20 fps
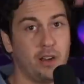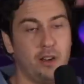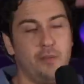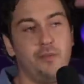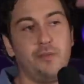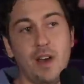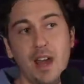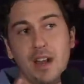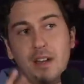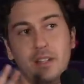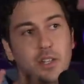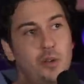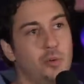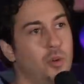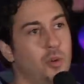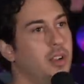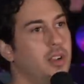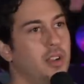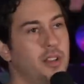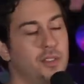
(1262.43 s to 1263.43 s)
And I'm finally
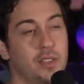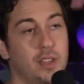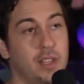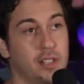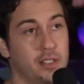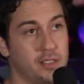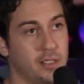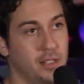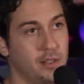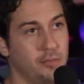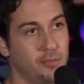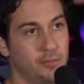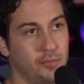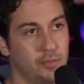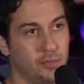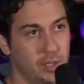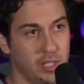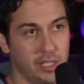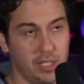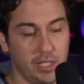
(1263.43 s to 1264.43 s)
working on things that
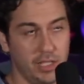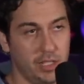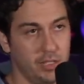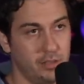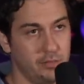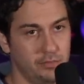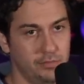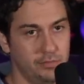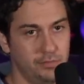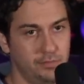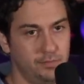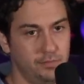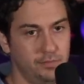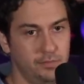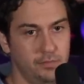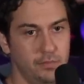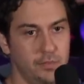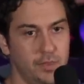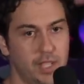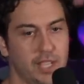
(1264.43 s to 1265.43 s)
I'm really
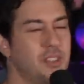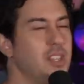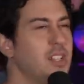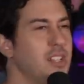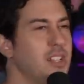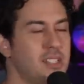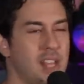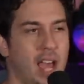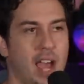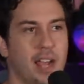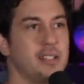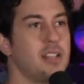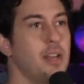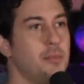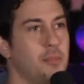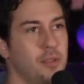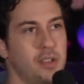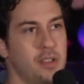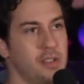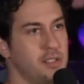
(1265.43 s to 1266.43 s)
like the exact
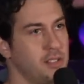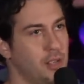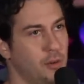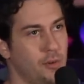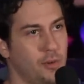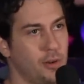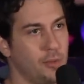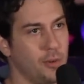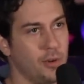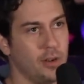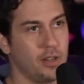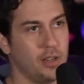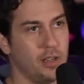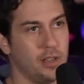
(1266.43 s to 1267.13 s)
type of things I want to work